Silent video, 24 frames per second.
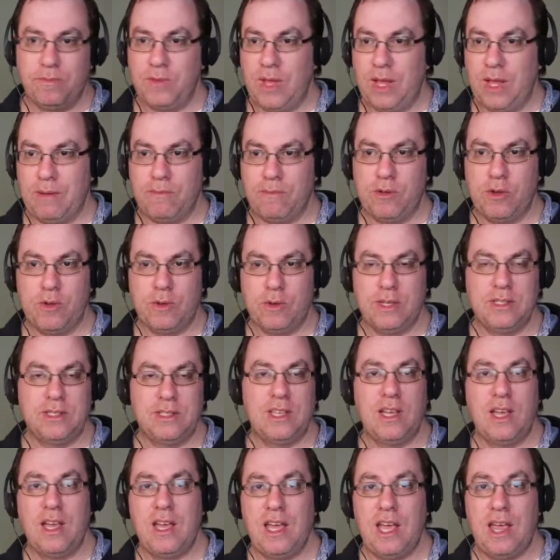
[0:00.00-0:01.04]
and viewers,
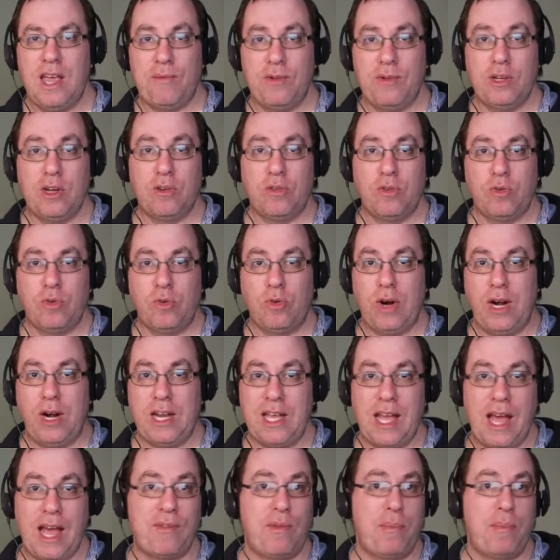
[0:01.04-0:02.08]
if you don't already
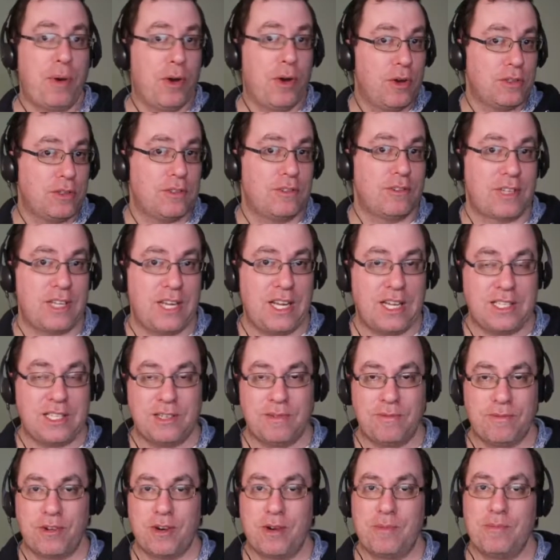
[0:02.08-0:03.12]
have a personal connection
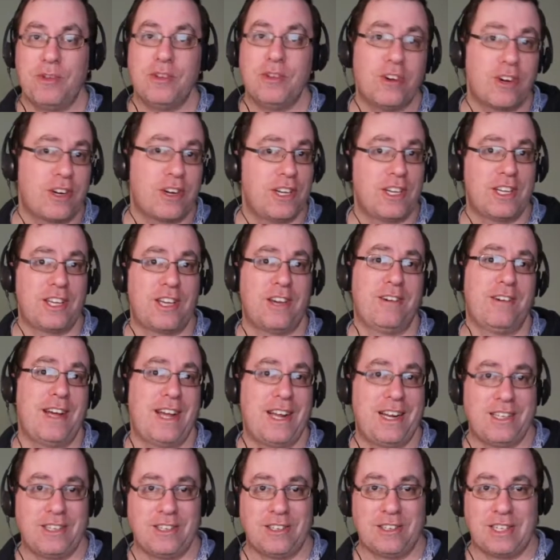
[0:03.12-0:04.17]
for them, you're not going to go out
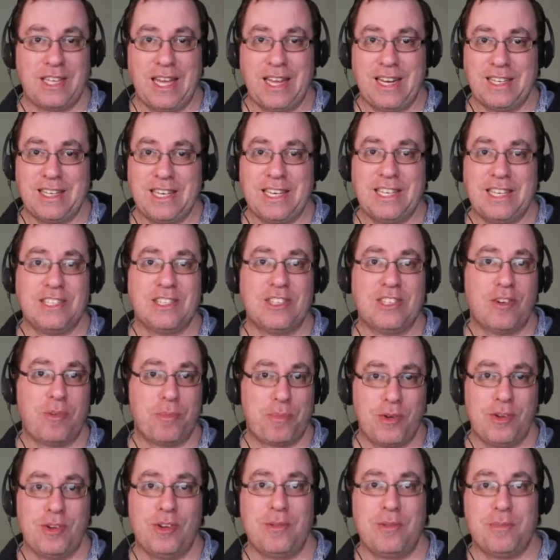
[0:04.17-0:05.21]
and get Ninja or
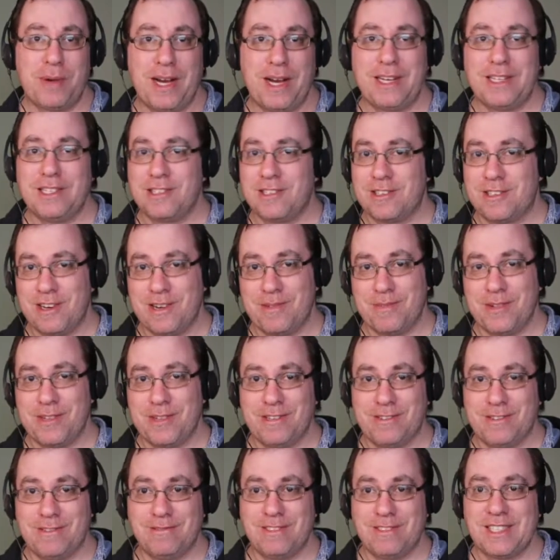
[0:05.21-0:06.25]
PewDiePie to stream with you.